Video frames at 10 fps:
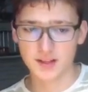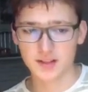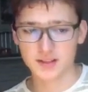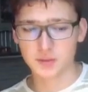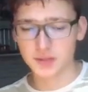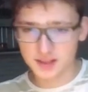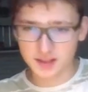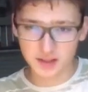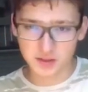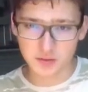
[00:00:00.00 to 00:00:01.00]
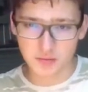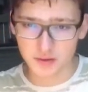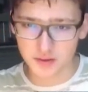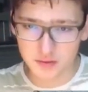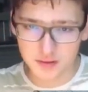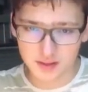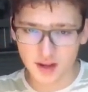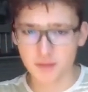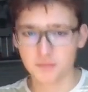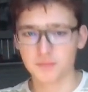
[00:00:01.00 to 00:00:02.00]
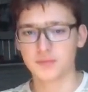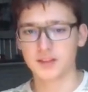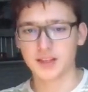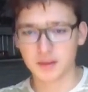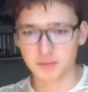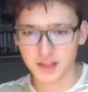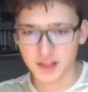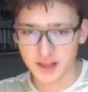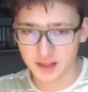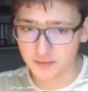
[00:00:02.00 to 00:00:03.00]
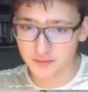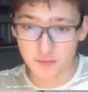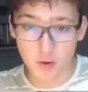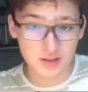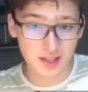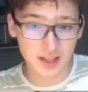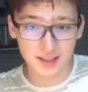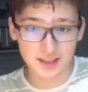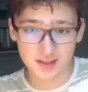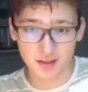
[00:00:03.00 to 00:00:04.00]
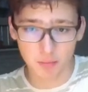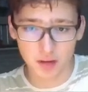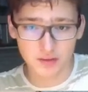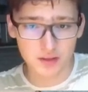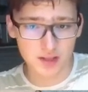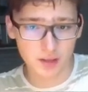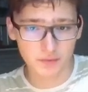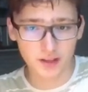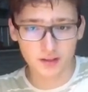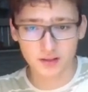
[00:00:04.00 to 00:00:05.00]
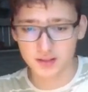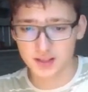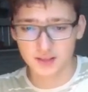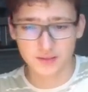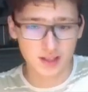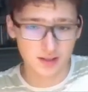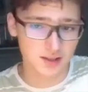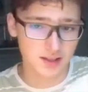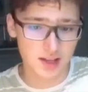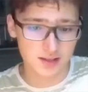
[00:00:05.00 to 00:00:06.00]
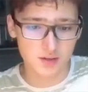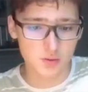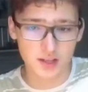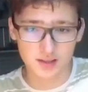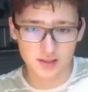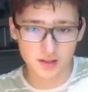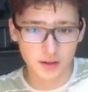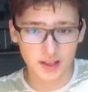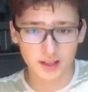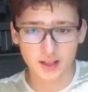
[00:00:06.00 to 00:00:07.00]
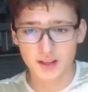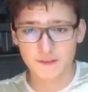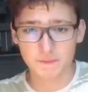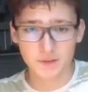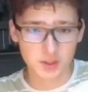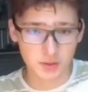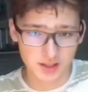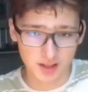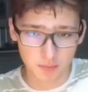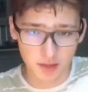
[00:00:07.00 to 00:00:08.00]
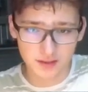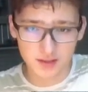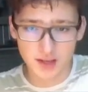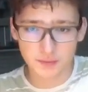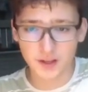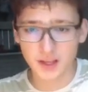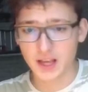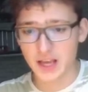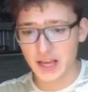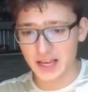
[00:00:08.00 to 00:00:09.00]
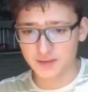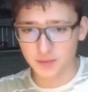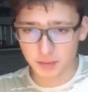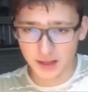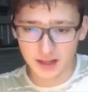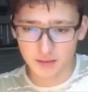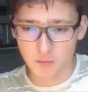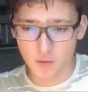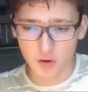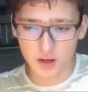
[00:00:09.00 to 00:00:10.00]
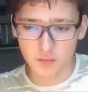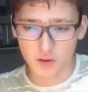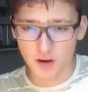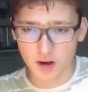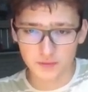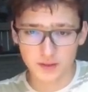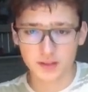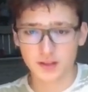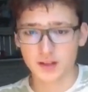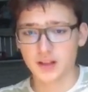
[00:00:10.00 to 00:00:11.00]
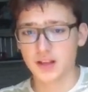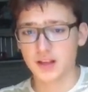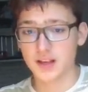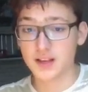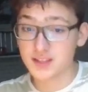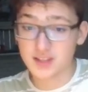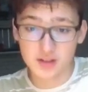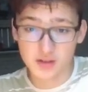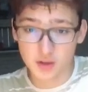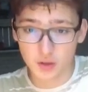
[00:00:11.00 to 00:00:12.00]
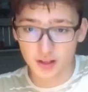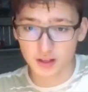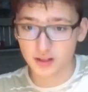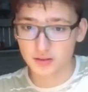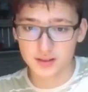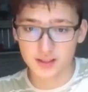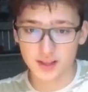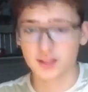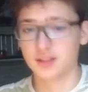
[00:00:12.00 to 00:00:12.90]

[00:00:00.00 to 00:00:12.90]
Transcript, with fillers: So he's gonna use time. He can. He can, most likely he's gonna blunder something because if he does, he doesn't know what he's doing. So he's gonna blunder something. If you play it more and more often, it's just gonna work. You'll see.